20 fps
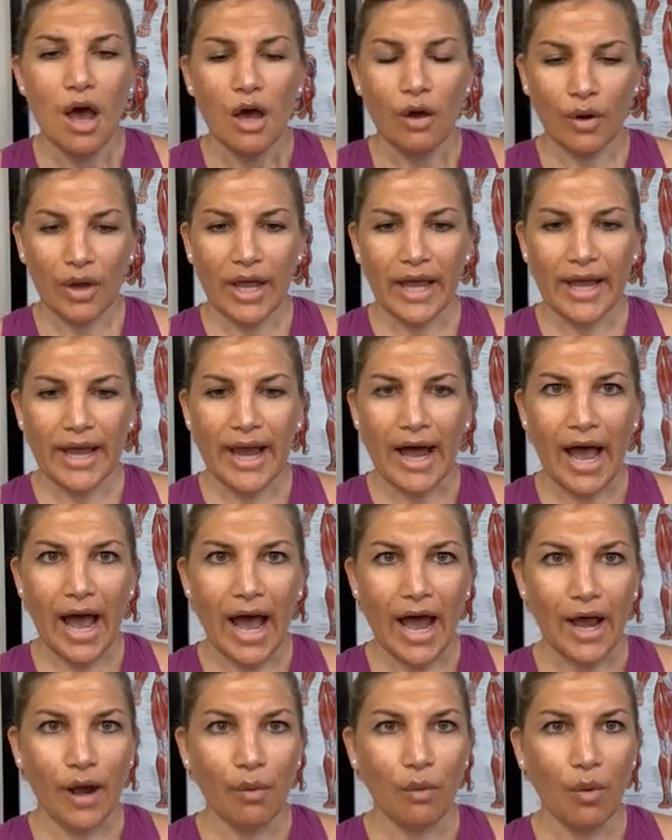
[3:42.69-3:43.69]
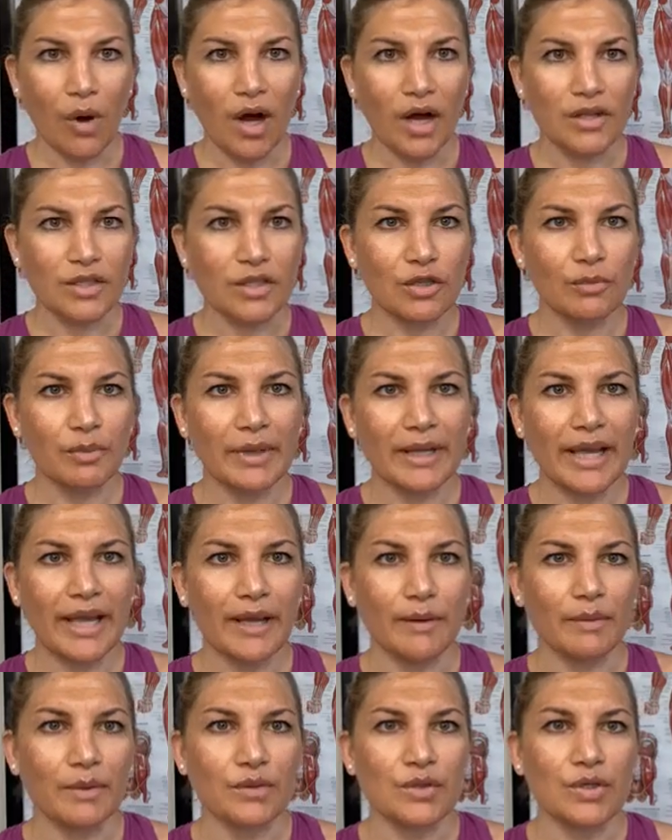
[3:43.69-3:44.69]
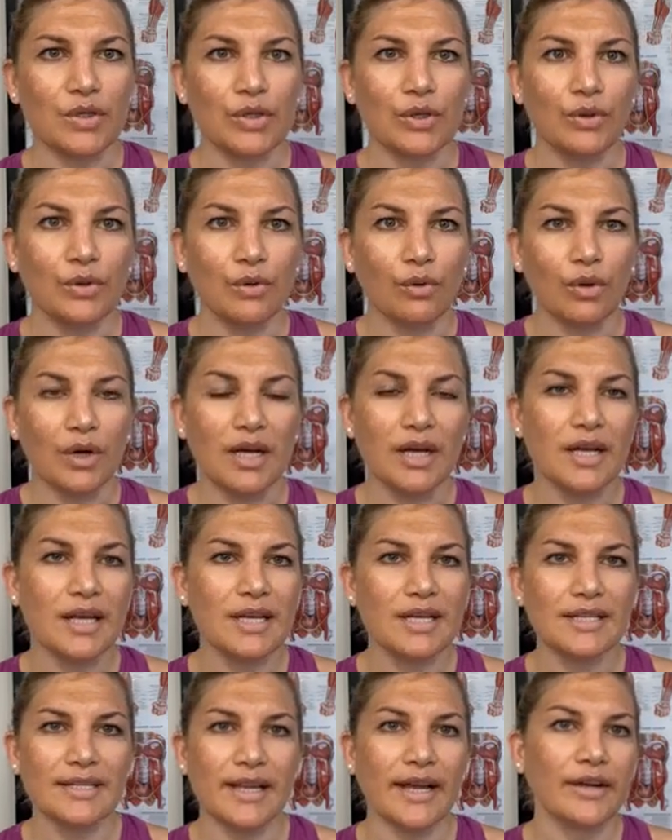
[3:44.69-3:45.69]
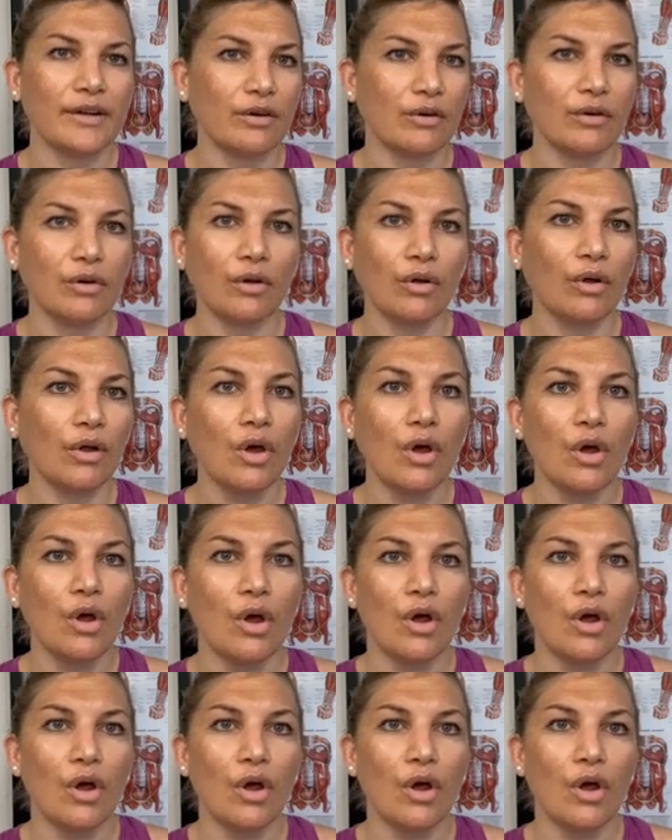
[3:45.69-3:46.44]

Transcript: okay, I want to be able to cycle